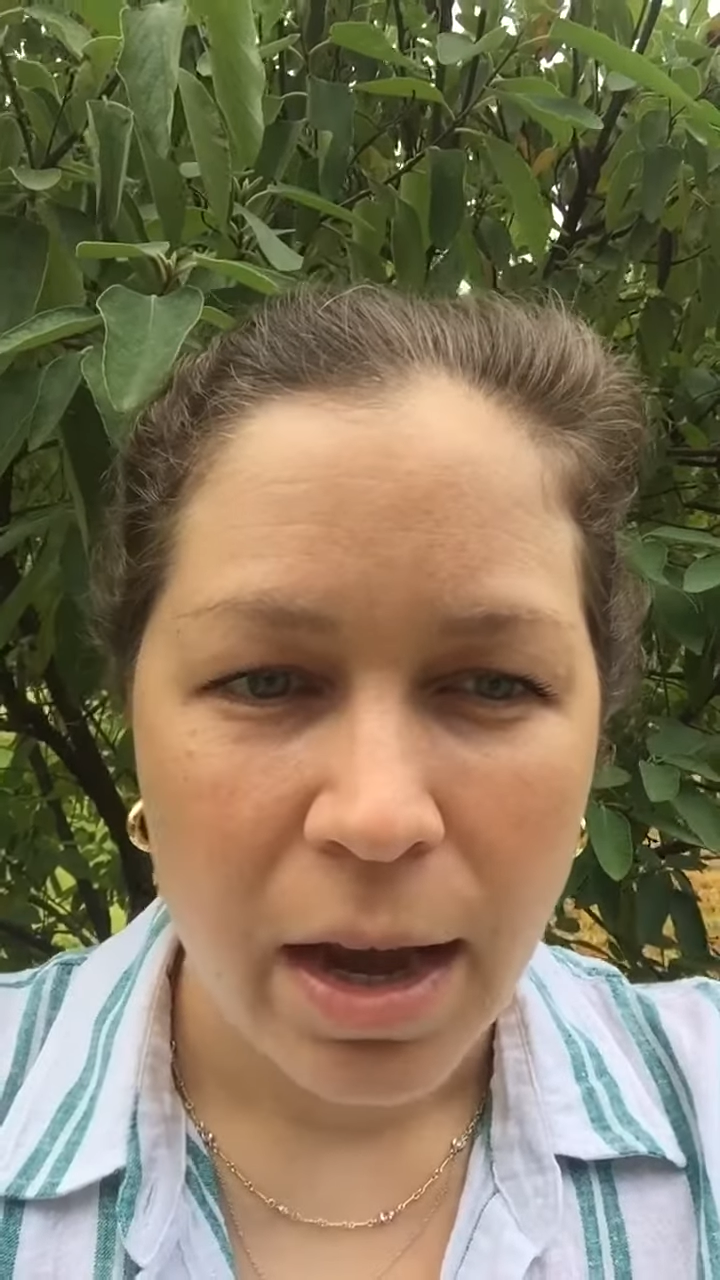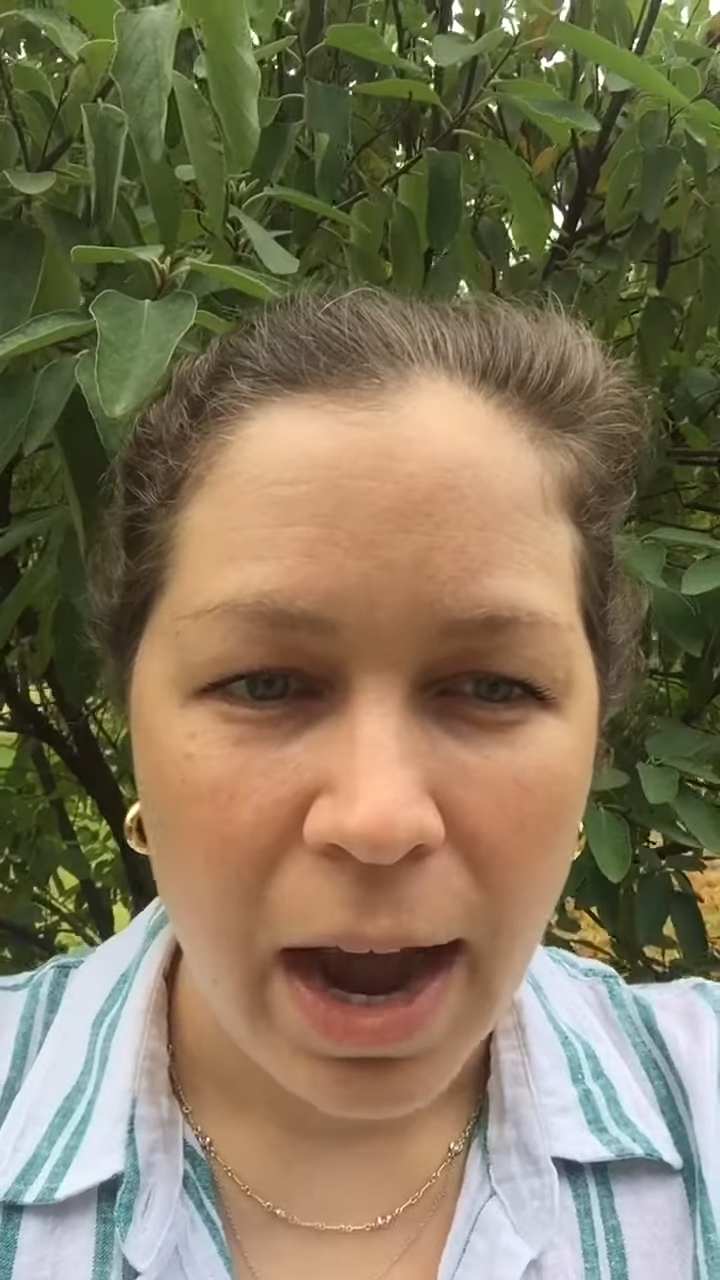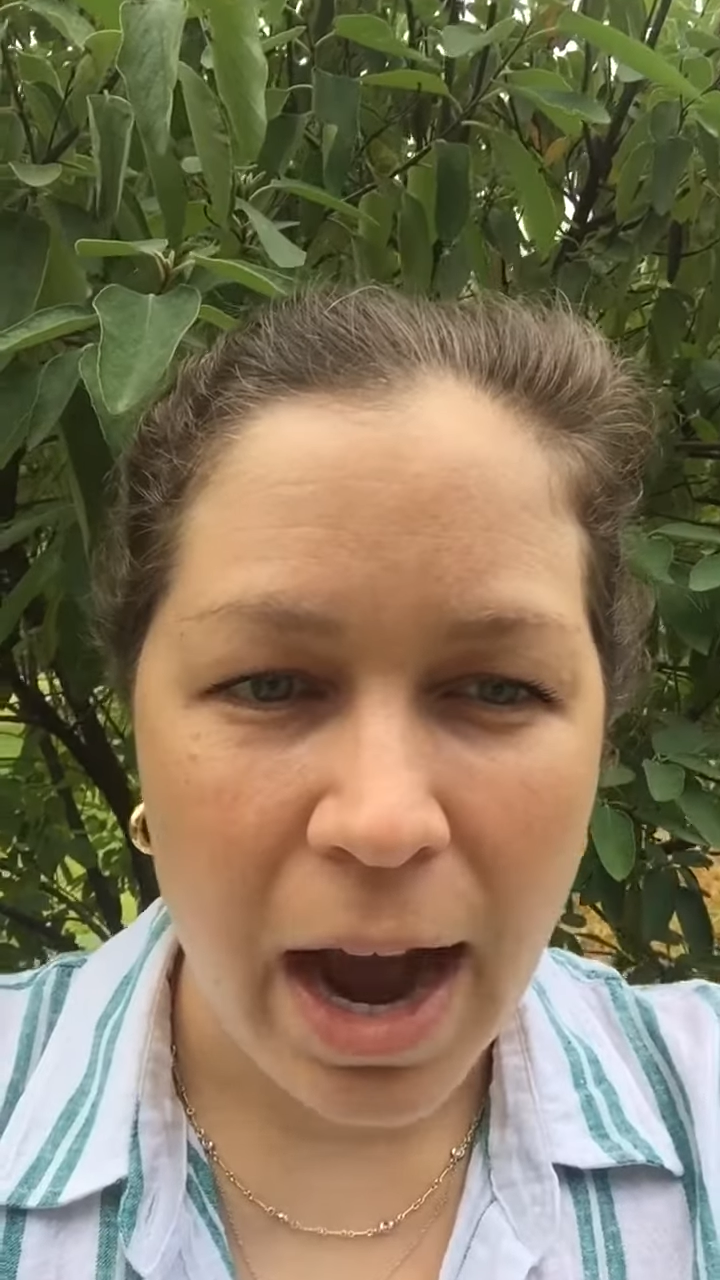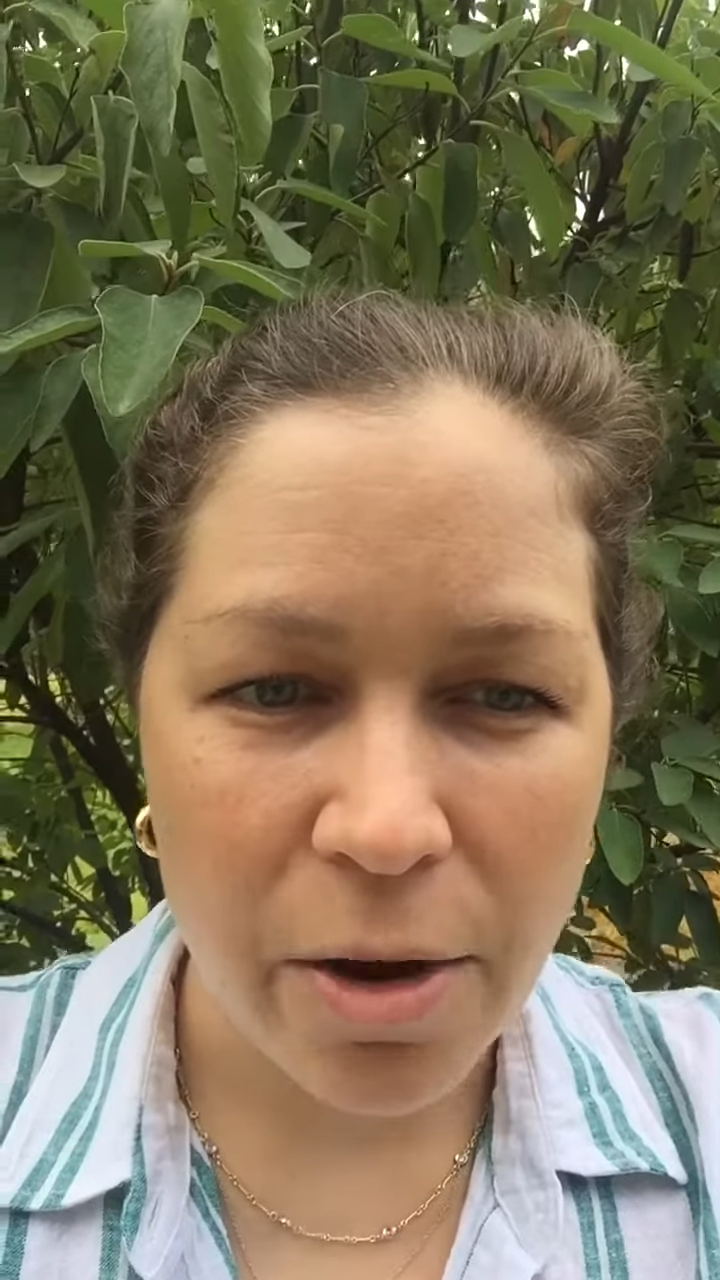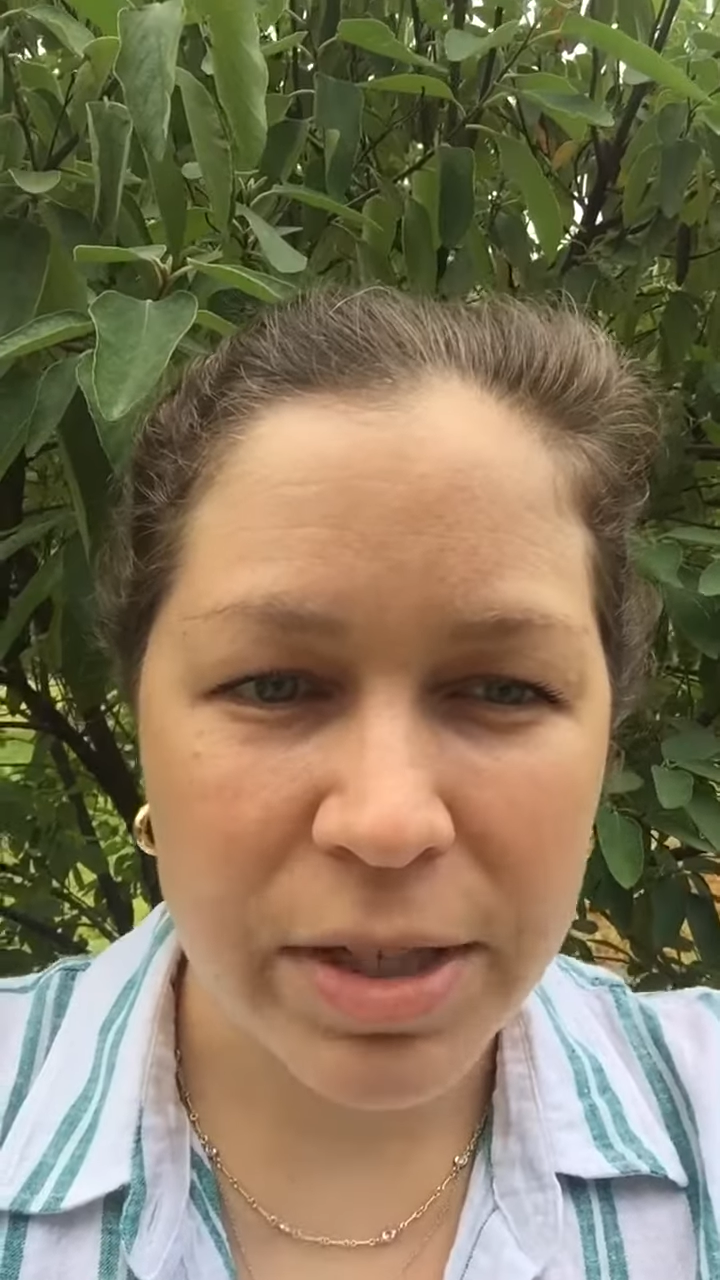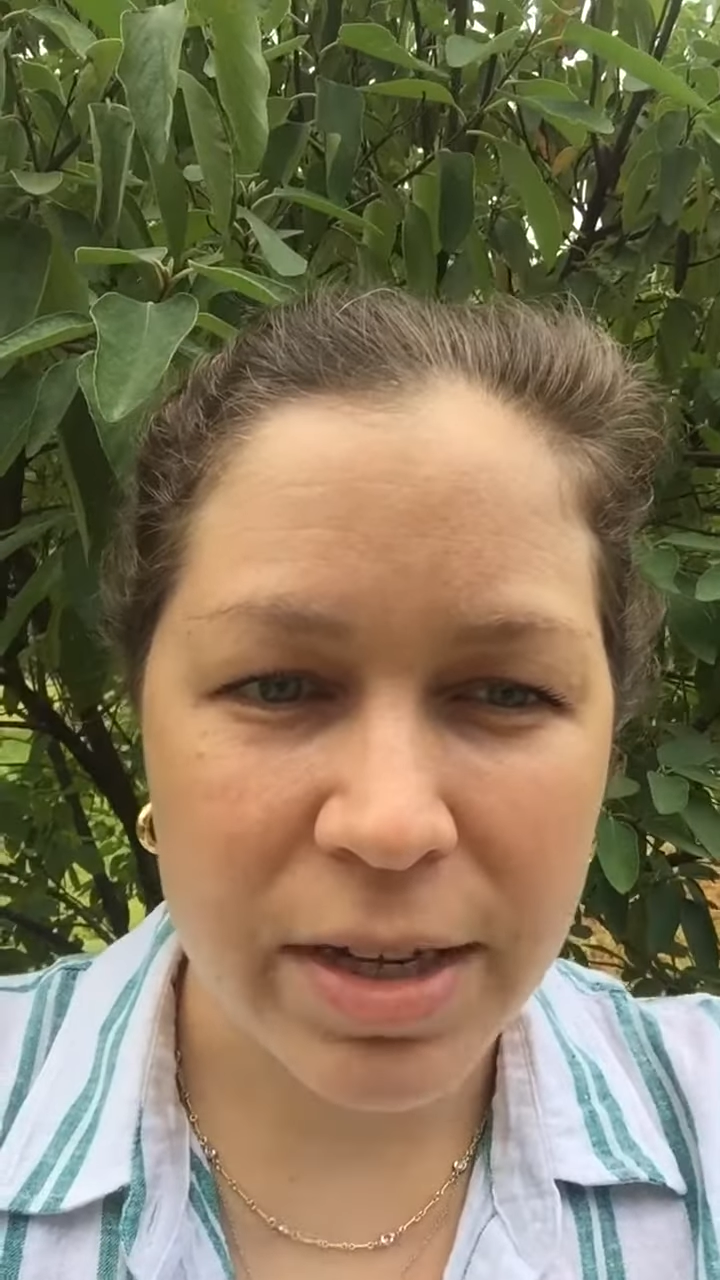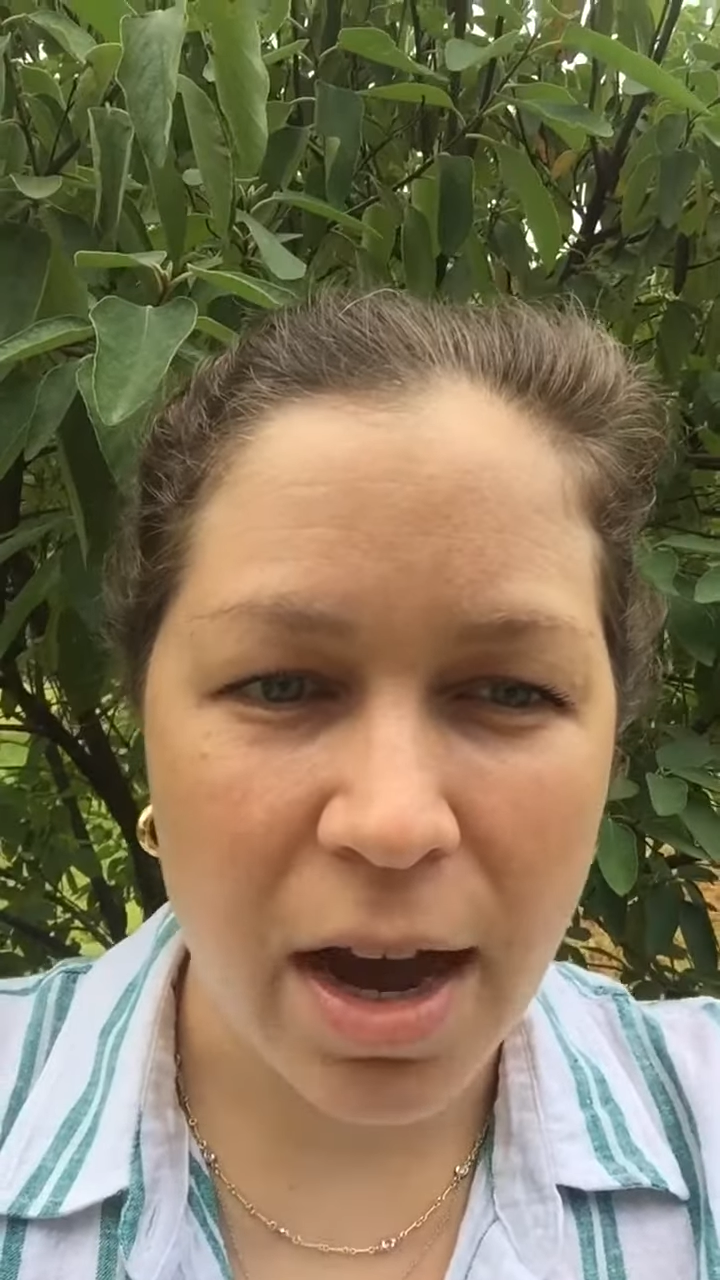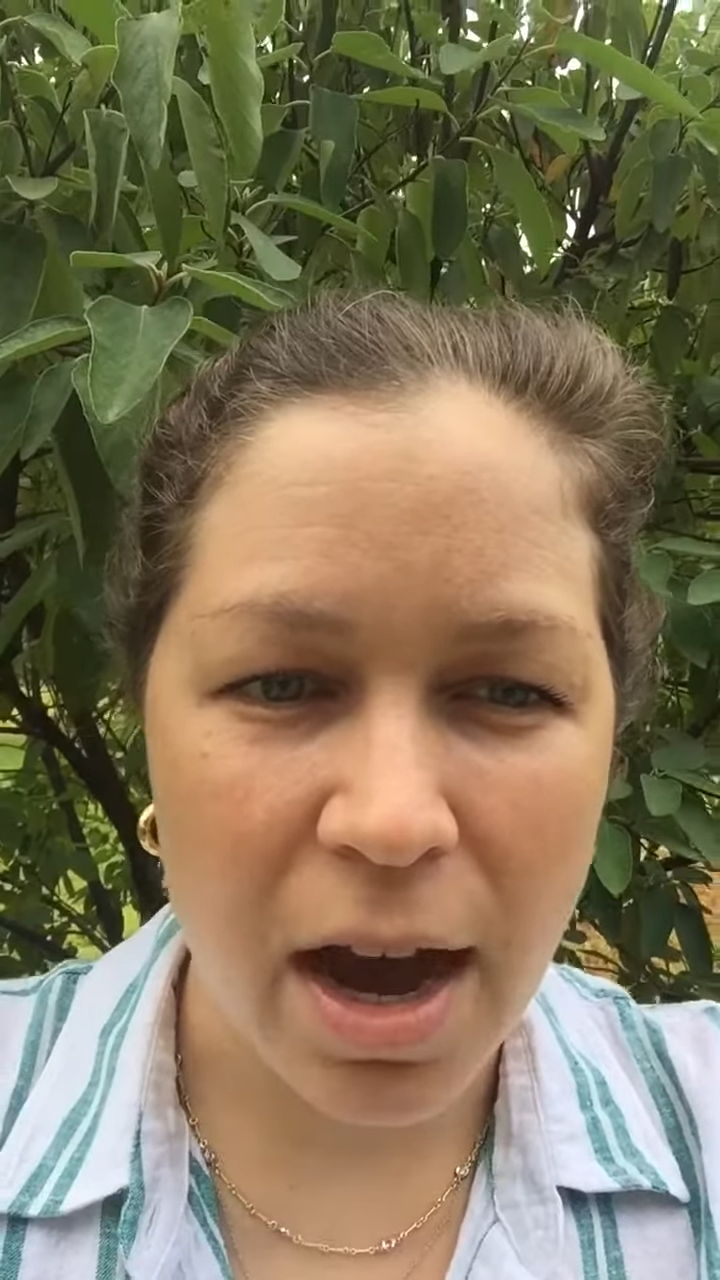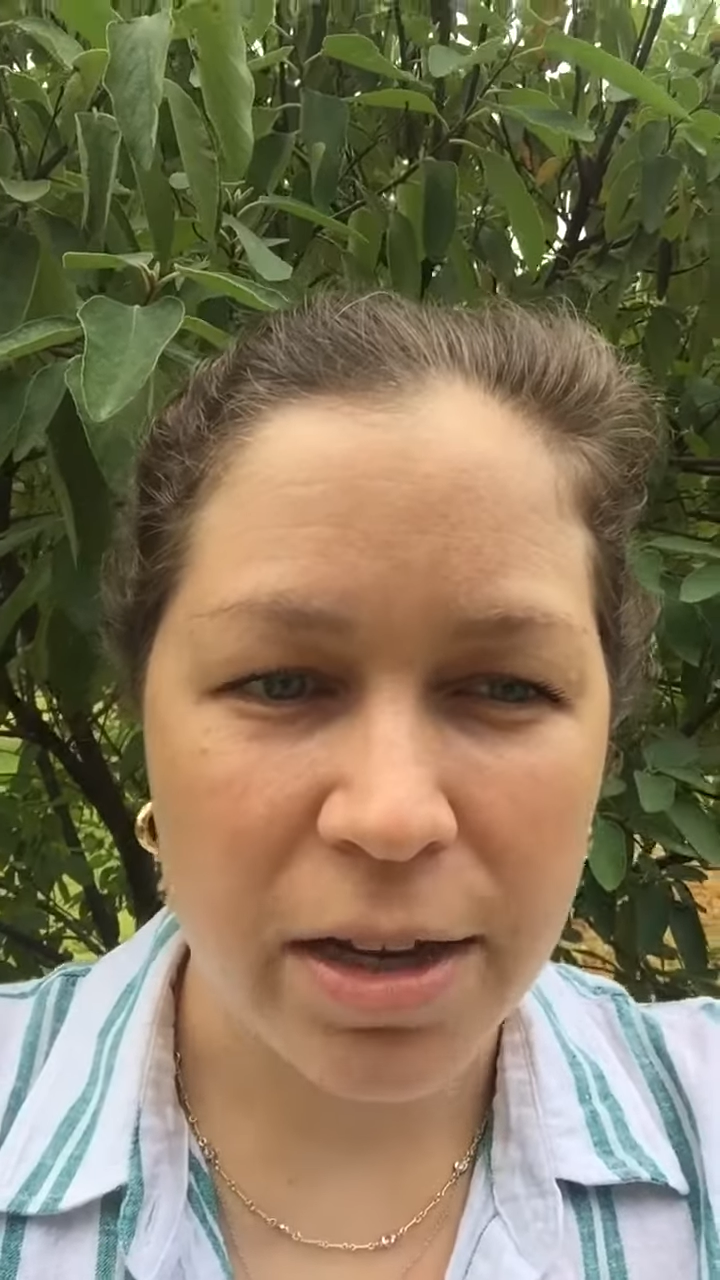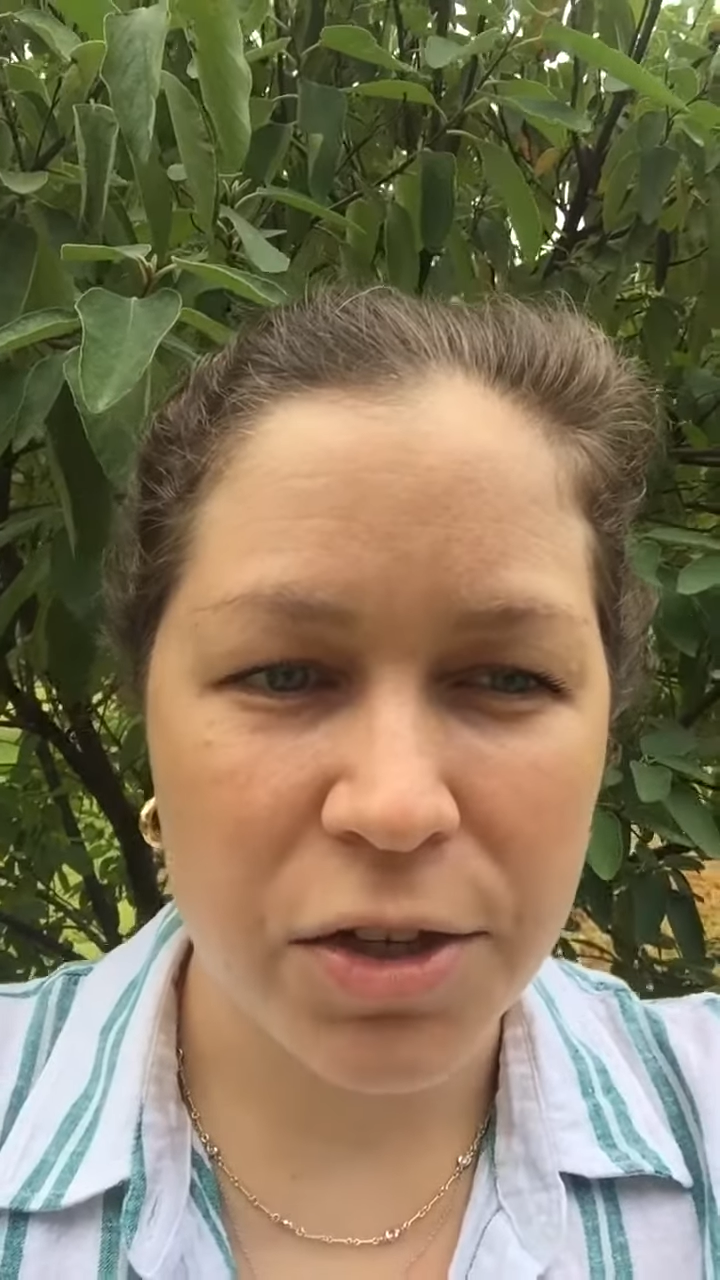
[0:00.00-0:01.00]
How is
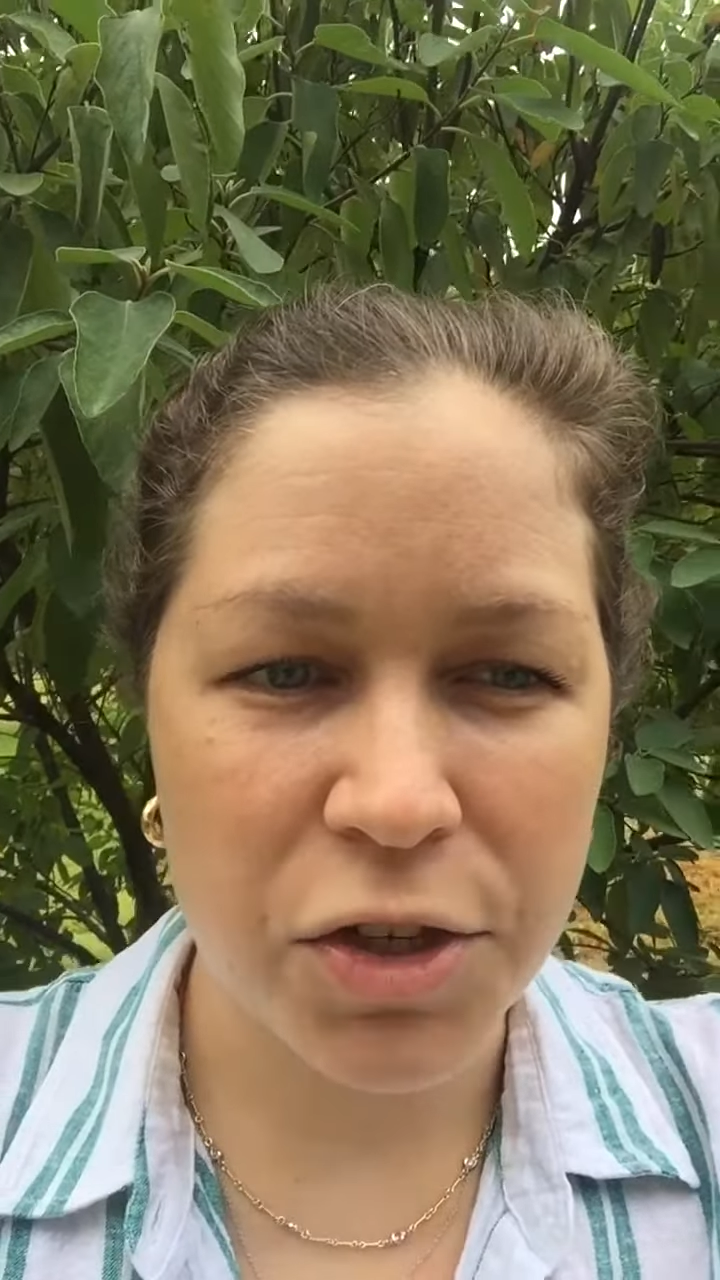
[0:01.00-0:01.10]
God